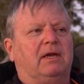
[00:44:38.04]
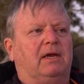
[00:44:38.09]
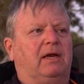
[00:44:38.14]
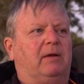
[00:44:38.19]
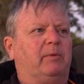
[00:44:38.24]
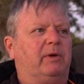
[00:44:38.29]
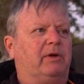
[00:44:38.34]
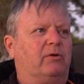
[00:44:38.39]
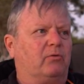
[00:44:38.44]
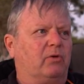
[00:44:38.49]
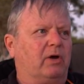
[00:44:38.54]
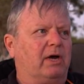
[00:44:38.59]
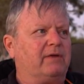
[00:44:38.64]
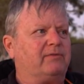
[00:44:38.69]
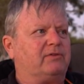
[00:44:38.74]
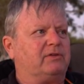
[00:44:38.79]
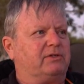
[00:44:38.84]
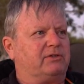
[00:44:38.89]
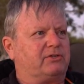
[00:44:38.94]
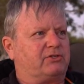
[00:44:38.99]
And we
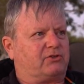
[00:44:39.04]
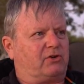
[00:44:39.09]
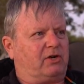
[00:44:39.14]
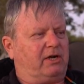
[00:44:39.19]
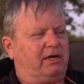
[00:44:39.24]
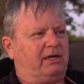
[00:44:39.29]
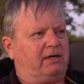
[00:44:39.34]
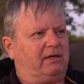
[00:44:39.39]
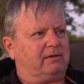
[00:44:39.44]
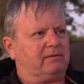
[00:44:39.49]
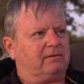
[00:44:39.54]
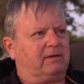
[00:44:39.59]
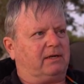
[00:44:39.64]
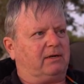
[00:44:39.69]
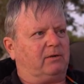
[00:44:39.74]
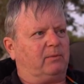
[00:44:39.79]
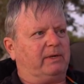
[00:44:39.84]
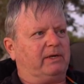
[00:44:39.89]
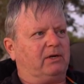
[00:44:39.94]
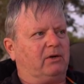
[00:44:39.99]
arrived in Australia,
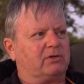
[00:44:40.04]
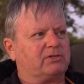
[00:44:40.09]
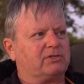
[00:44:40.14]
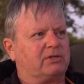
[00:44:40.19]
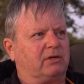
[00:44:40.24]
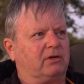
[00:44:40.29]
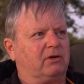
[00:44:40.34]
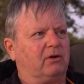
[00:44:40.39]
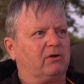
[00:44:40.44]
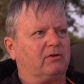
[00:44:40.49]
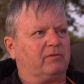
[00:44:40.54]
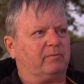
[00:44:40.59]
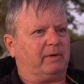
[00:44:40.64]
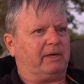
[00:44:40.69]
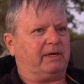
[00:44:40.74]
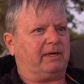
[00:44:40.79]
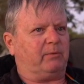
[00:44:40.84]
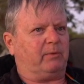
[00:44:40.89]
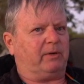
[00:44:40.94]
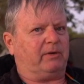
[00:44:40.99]
and we lost a lot of
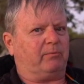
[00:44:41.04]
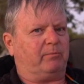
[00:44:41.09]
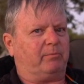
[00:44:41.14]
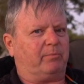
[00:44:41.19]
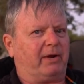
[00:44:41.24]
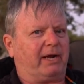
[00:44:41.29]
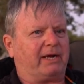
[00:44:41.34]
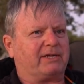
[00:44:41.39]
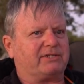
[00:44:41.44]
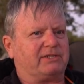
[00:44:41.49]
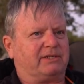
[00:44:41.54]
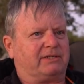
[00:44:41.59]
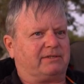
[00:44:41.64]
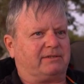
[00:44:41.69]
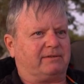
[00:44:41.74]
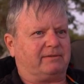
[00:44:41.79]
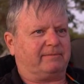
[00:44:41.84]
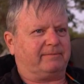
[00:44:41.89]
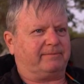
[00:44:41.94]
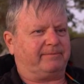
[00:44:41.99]
money when Brexit,